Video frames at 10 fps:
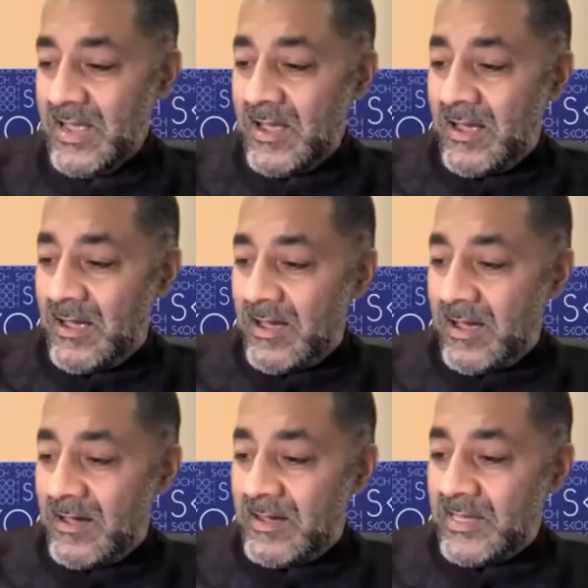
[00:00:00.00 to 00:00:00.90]

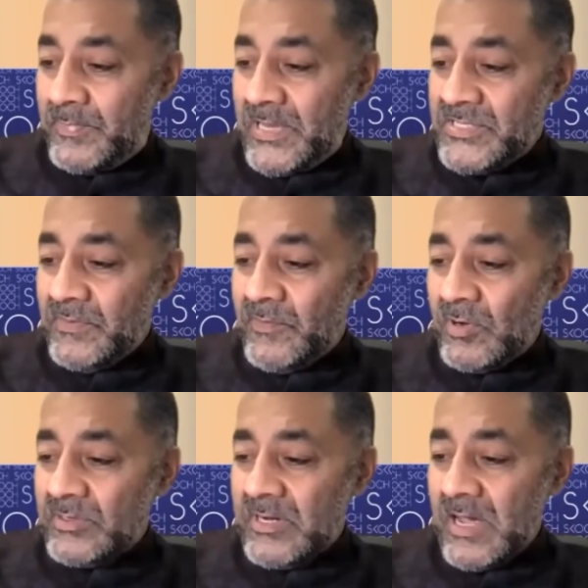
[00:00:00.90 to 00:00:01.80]
In place
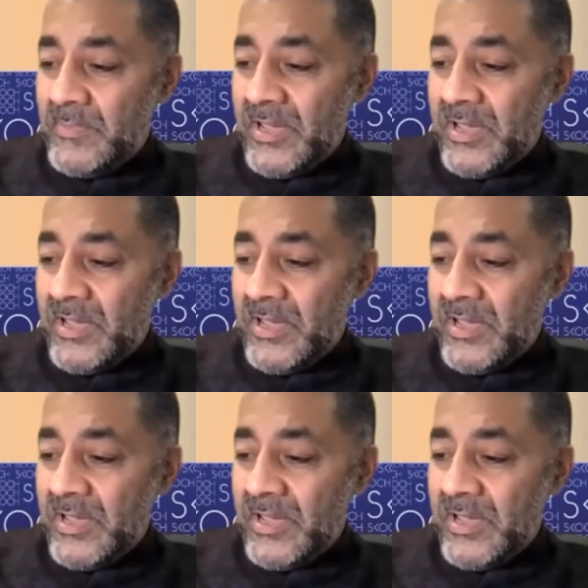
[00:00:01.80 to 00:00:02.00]
of Dr.